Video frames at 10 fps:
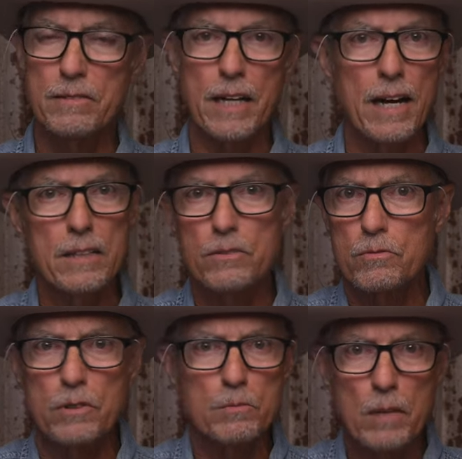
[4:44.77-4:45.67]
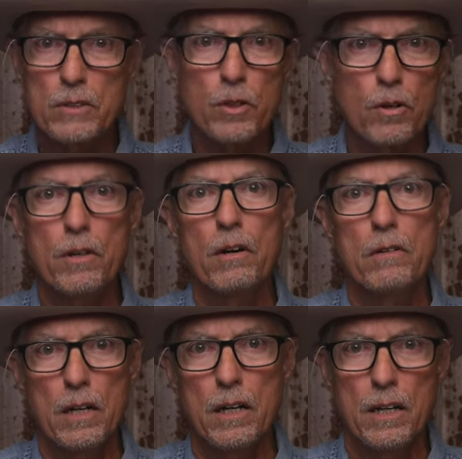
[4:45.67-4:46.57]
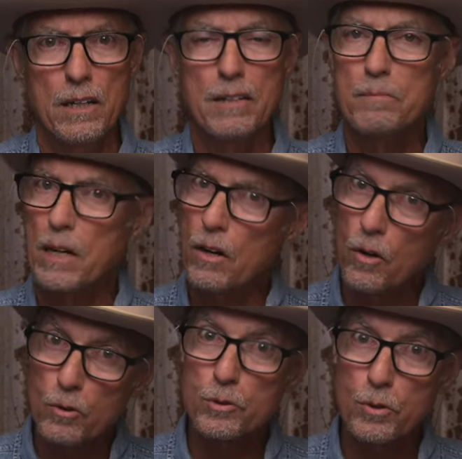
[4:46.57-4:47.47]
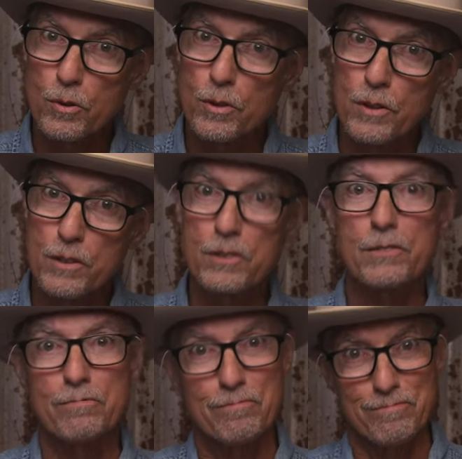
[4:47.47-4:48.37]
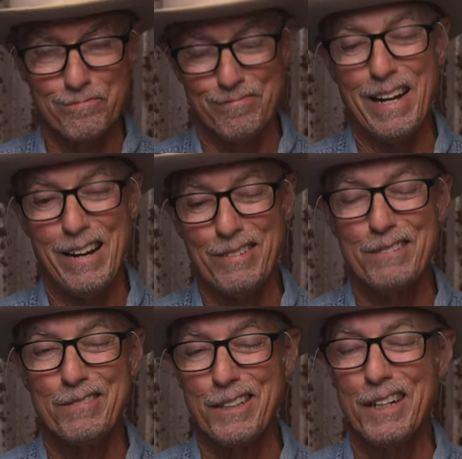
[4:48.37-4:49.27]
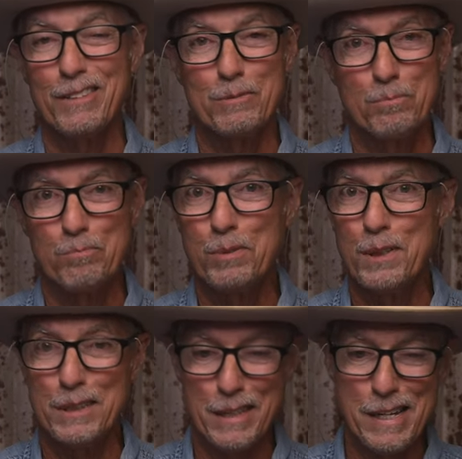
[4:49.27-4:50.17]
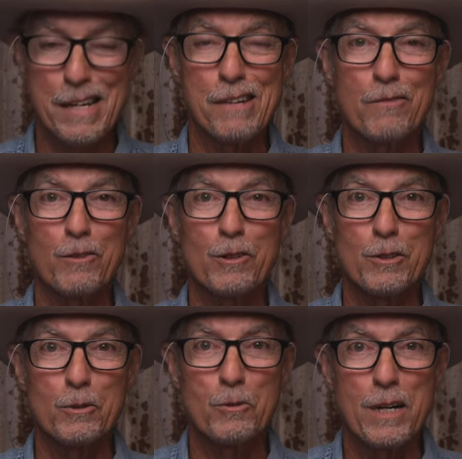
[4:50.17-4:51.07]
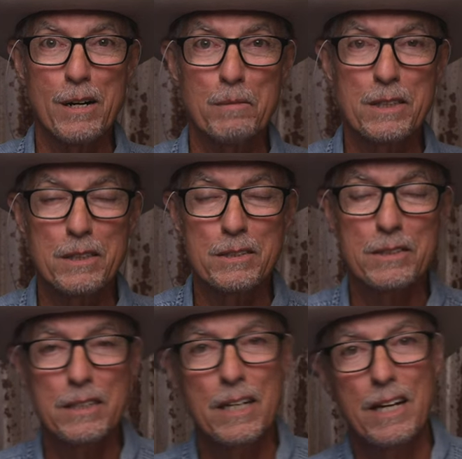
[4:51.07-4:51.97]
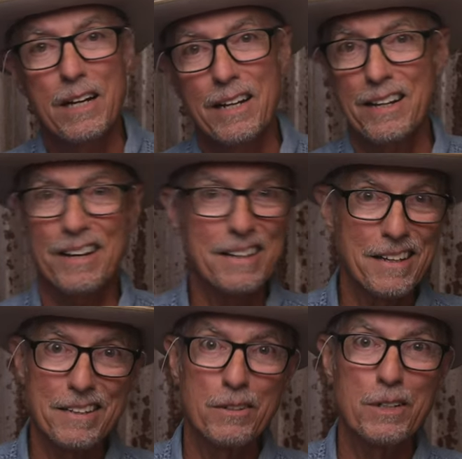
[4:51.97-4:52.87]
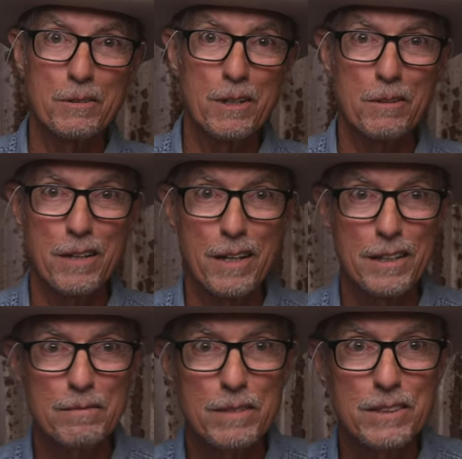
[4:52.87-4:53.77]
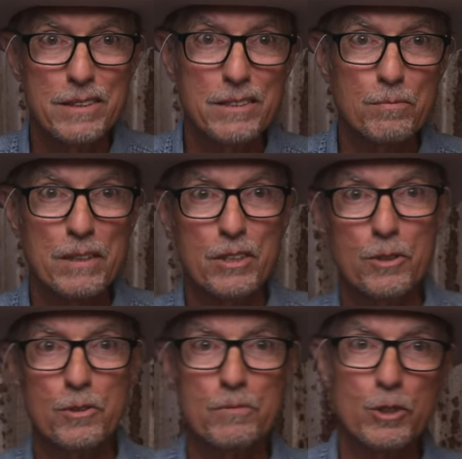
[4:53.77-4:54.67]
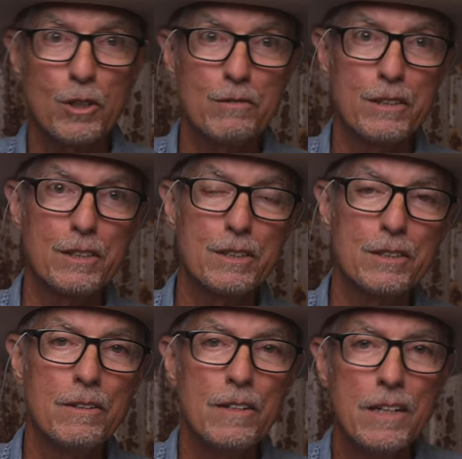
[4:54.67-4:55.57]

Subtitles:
Guys, where's my Toyota? My old Toyota, I'm getting ready to have to put it down for a little while, because, and I can't go anywhere without it, because it's my tow vehicle.